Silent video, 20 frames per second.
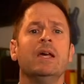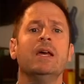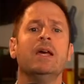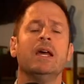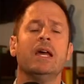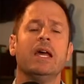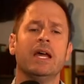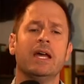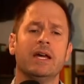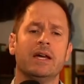
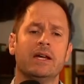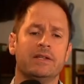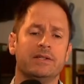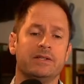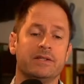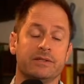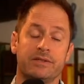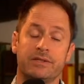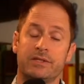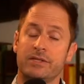and
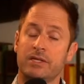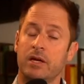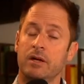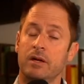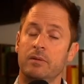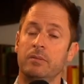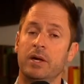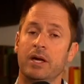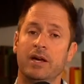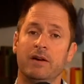
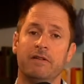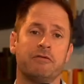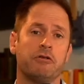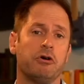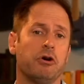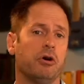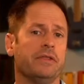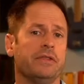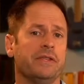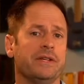some have
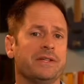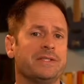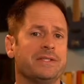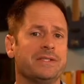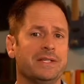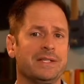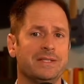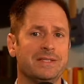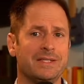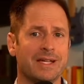called this
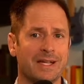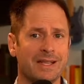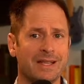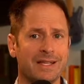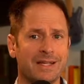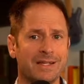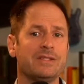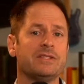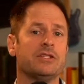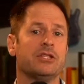the
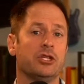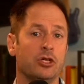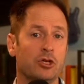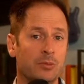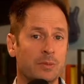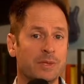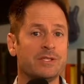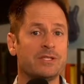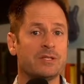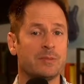deadliest
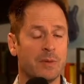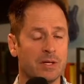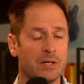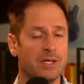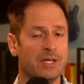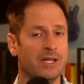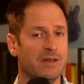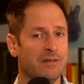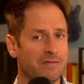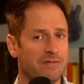human
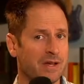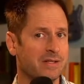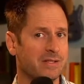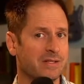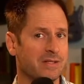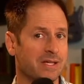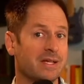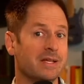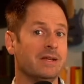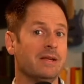smuggling event
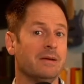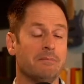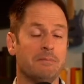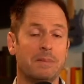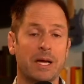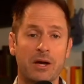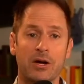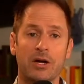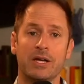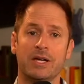in
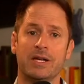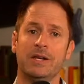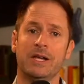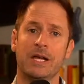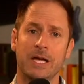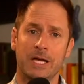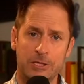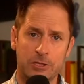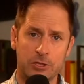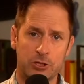American
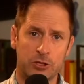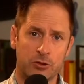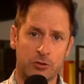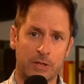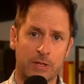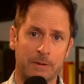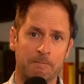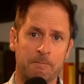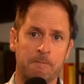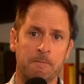history.
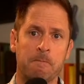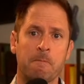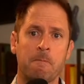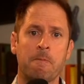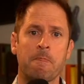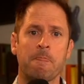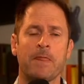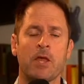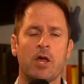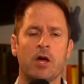
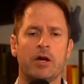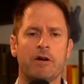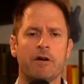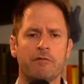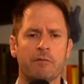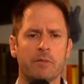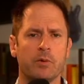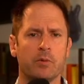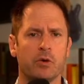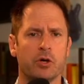A
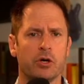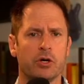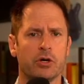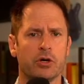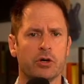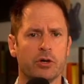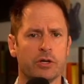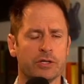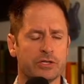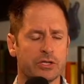government worker
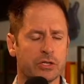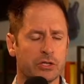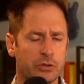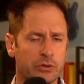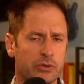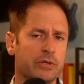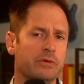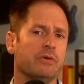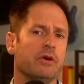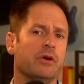on a
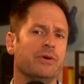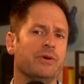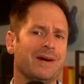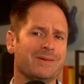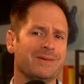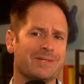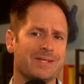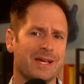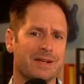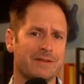secluded road
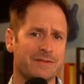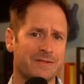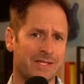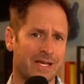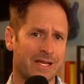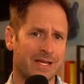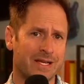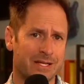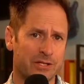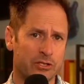outside of
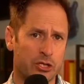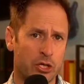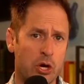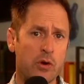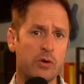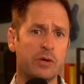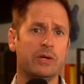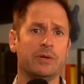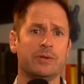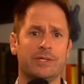San
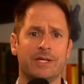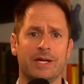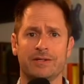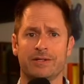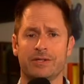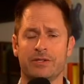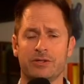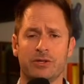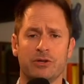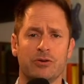Antonio,
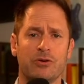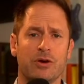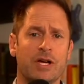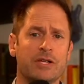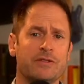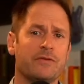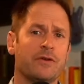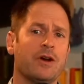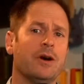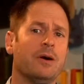Texas, heard cries
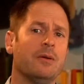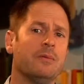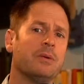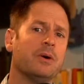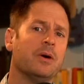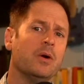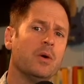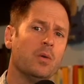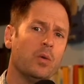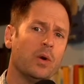for help
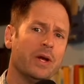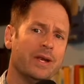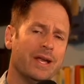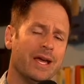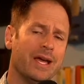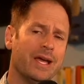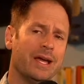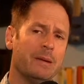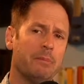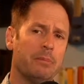when
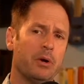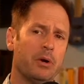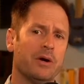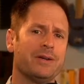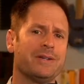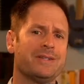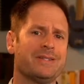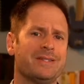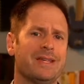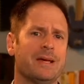a parked
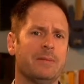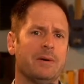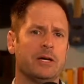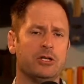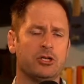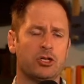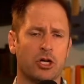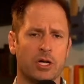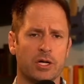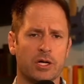
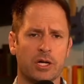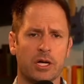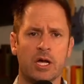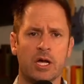semi-truck